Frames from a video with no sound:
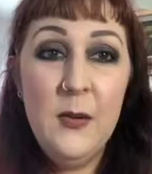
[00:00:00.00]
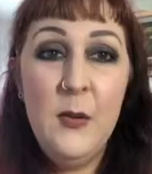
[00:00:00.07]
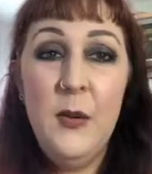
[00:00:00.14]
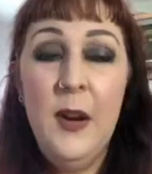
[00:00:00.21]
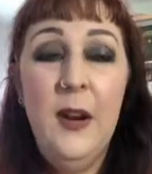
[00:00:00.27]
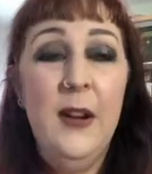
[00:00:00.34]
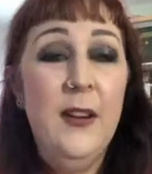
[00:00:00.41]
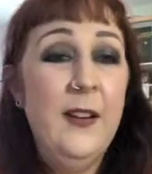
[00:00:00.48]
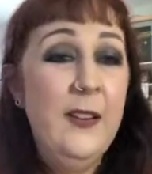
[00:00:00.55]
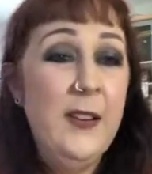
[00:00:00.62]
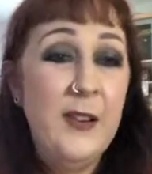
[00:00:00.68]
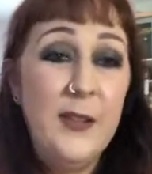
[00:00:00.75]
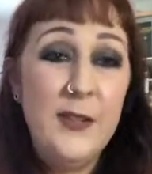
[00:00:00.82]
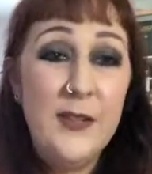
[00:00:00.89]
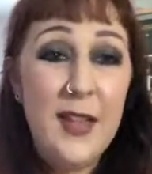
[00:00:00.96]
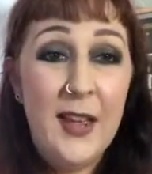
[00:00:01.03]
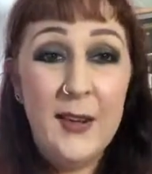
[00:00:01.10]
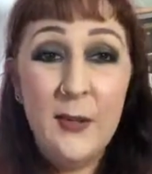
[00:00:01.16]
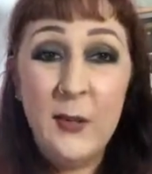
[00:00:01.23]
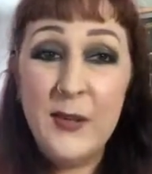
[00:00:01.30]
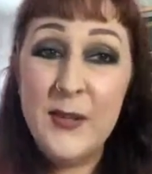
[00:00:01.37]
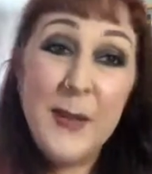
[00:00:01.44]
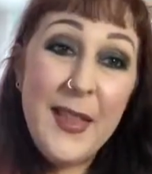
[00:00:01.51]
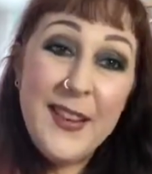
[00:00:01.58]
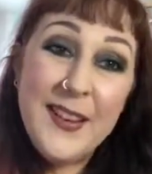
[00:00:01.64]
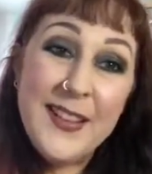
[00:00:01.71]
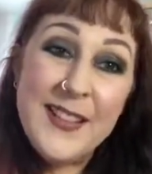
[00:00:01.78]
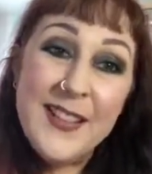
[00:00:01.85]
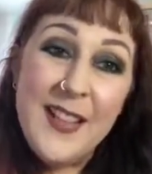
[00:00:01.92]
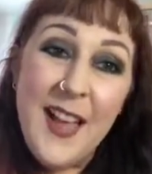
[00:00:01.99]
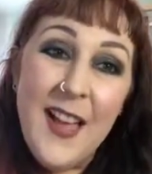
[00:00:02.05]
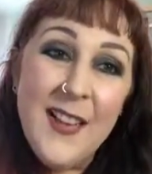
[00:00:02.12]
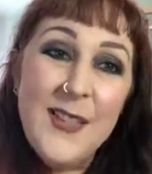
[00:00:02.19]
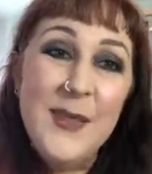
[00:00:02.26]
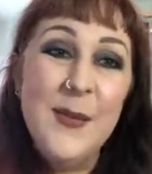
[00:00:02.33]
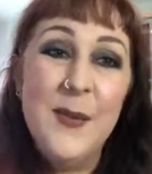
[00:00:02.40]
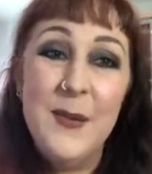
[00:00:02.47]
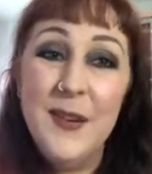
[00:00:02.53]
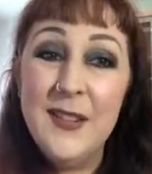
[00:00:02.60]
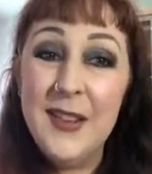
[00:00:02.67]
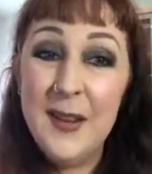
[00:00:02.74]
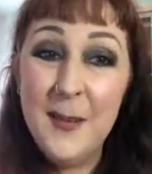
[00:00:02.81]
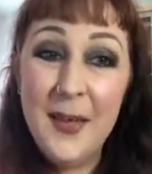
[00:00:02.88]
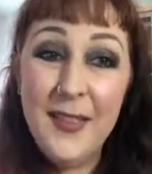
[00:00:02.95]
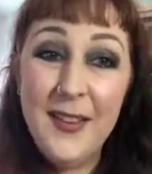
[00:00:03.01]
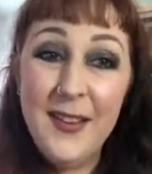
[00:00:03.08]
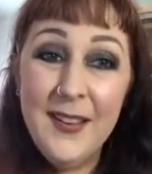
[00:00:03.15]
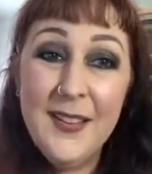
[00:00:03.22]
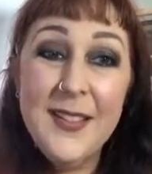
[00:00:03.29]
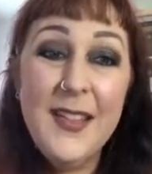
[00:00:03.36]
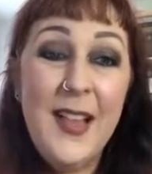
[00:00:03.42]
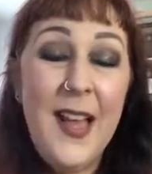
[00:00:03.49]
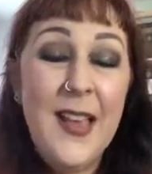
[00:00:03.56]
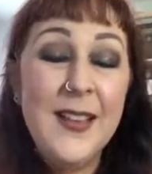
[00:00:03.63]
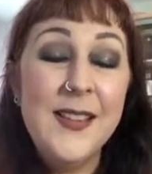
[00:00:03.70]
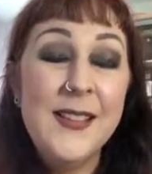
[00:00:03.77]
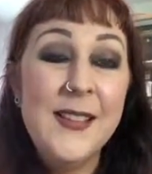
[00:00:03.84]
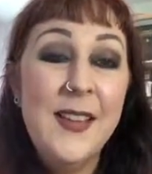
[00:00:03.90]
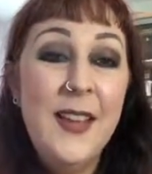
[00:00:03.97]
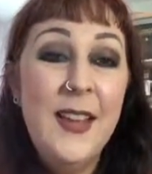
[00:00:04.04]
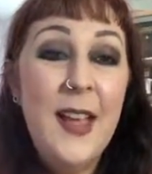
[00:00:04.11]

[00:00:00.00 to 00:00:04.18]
or you can use that towards a belly dance class if you want to take a belly dance class,